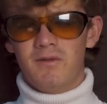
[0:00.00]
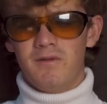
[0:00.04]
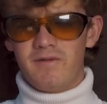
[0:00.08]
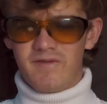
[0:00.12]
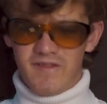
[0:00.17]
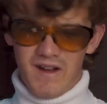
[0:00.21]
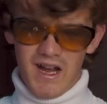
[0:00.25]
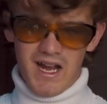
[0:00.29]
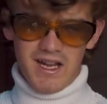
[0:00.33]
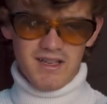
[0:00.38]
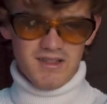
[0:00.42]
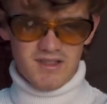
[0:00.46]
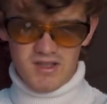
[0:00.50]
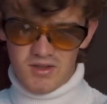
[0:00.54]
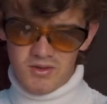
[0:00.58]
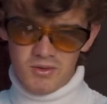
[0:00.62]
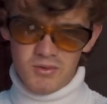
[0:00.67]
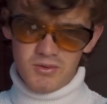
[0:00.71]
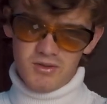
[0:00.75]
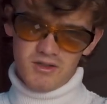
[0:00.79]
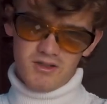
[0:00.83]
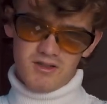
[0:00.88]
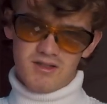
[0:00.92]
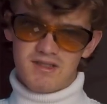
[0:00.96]

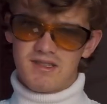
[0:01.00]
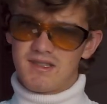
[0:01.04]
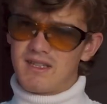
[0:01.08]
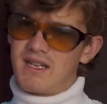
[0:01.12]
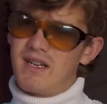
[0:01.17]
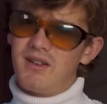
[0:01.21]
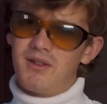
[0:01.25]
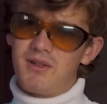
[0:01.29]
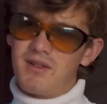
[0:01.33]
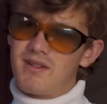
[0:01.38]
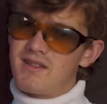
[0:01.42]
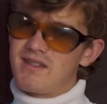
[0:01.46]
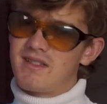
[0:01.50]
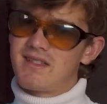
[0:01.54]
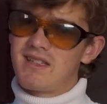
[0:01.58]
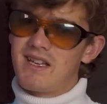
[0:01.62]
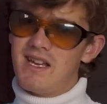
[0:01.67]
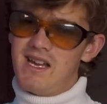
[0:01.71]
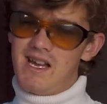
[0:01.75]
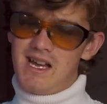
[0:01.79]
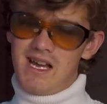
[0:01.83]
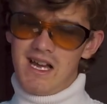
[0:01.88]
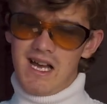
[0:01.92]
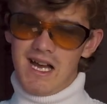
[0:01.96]
fine-tune your skills
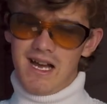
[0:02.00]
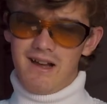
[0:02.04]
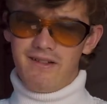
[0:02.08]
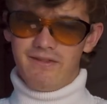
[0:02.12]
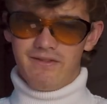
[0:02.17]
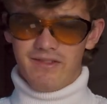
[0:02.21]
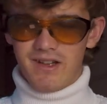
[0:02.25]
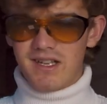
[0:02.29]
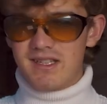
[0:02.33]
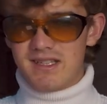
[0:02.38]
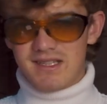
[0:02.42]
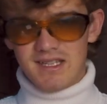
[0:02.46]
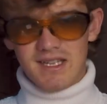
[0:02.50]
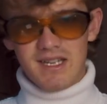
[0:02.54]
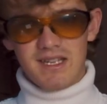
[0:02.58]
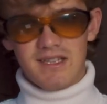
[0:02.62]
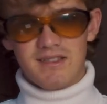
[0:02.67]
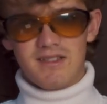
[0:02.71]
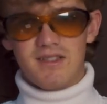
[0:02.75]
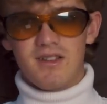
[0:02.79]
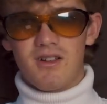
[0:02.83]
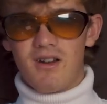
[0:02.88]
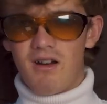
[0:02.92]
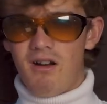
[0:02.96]
of listening
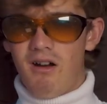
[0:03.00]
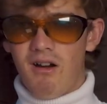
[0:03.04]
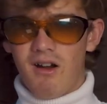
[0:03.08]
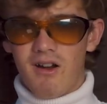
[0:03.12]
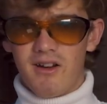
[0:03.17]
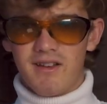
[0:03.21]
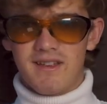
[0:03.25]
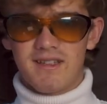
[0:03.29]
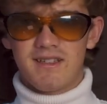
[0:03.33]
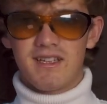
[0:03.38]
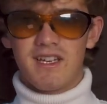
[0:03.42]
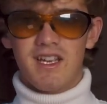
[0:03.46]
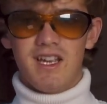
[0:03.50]
to your heart,